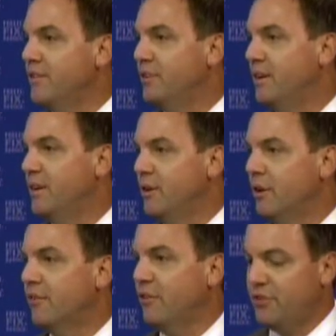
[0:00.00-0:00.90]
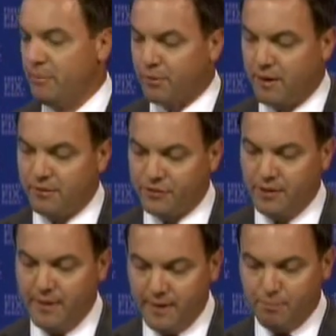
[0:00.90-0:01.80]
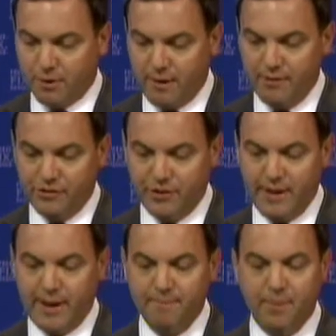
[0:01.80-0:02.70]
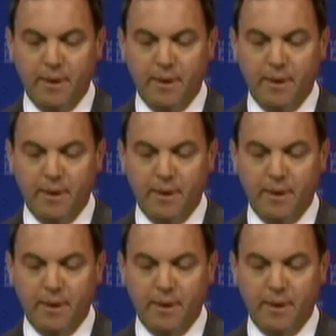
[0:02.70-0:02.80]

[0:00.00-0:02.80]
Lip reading: and university profs in the province today.